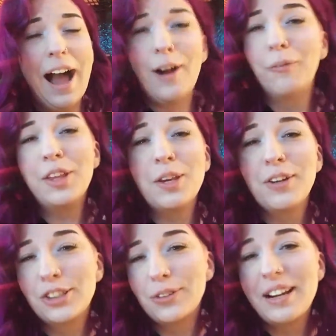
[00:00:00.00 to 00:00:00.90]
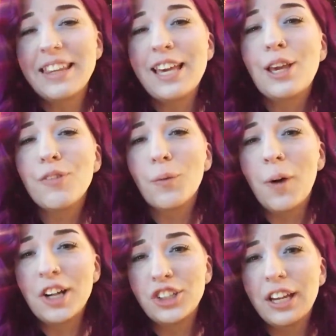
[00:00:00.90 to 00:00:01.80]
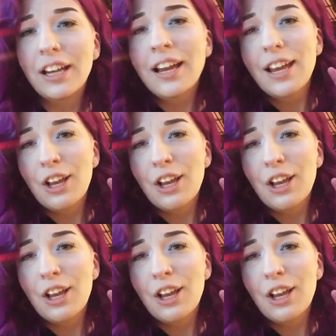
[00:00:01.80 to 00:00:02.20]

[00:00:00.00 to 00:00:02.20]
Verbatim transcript: I hope that you enjoyed. Thank you for watching.